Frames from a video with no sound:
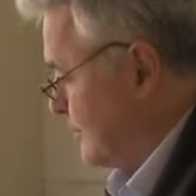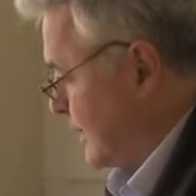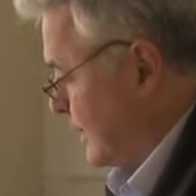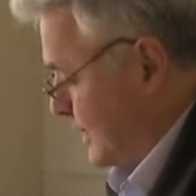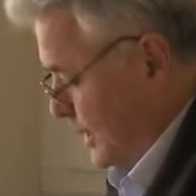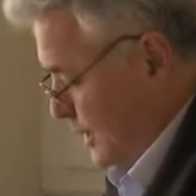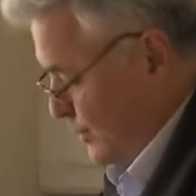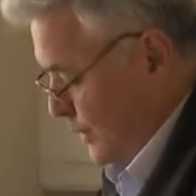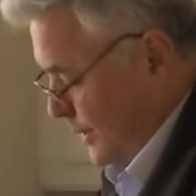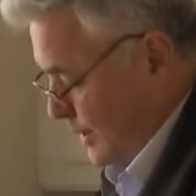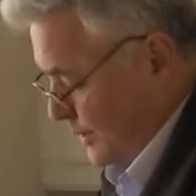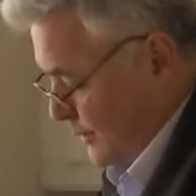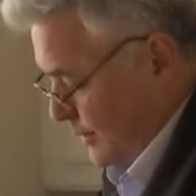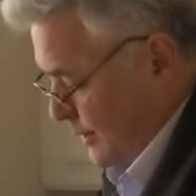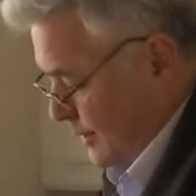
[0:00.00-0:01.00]
And these
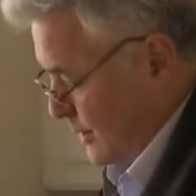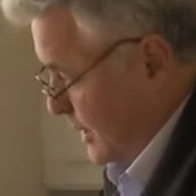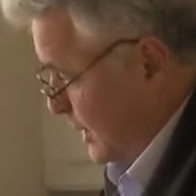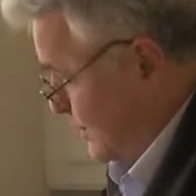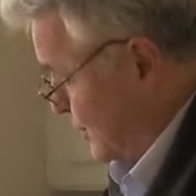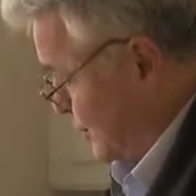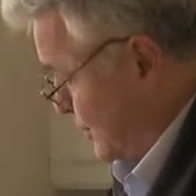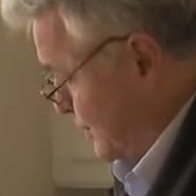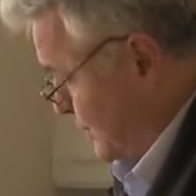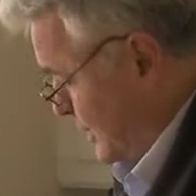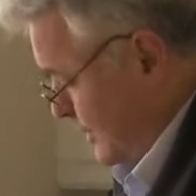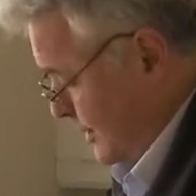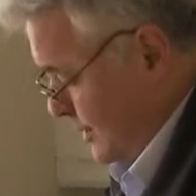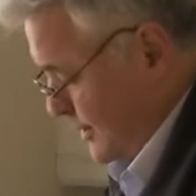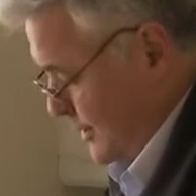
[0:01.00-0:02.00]
windows are the same as
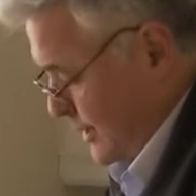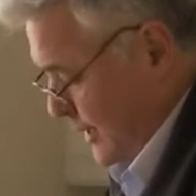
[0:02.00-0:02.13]
upstairs.